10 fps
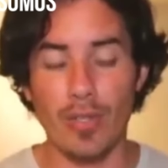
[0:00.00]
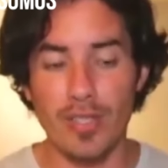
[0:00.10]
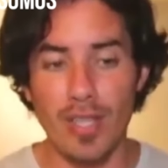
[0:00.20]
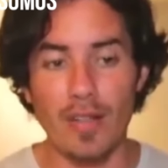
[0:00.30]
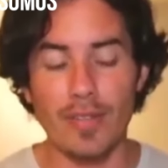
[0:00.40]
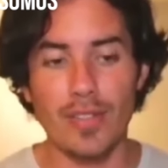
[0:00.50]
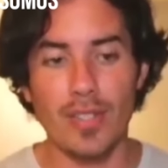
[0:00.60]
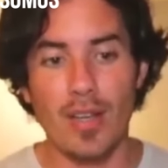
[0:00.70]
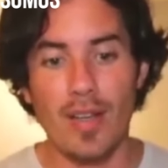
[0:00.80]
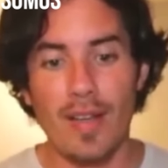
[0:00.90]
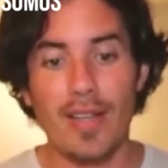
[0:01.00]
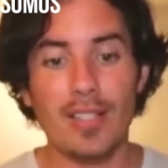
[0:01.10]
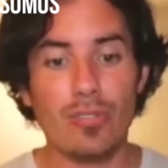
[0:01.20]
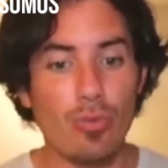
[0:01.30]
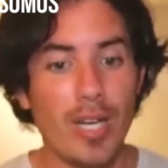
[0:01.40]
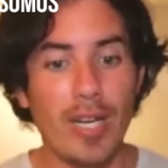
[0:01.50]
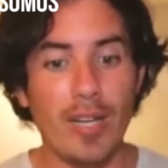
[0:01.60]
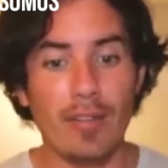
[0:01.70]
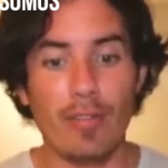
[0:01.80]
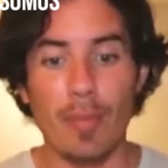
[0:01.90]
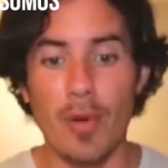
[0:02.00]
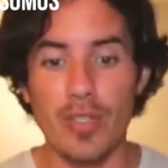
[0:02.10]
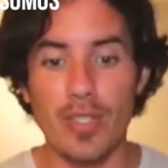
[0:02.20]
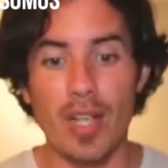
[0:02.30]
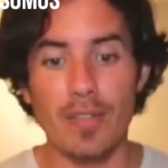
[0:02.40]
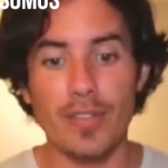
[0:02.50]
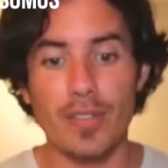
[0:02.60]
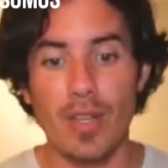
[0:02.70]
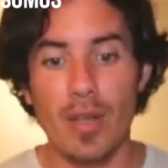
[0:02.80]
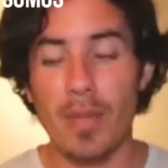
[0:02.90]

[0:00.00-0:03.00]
ourselves is really from ourselves,